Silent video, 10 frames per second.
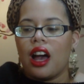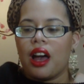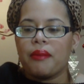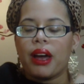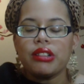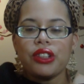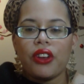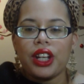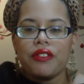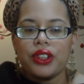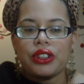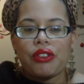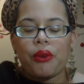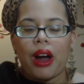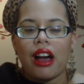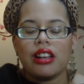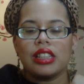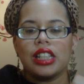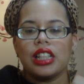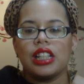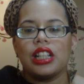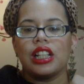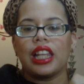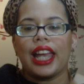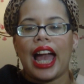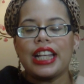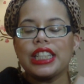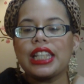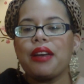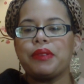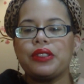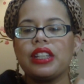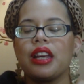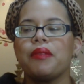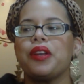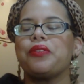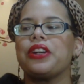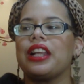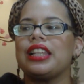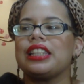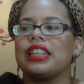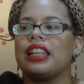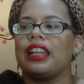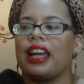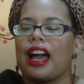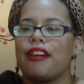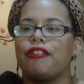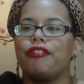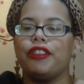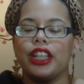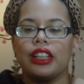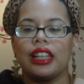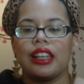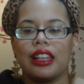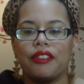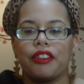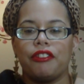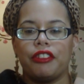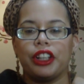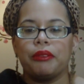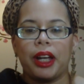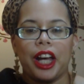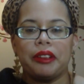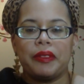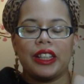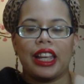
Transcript: I was a fan of those for a while until like I just kept using them and realizing that like I feel like they leave a film on me.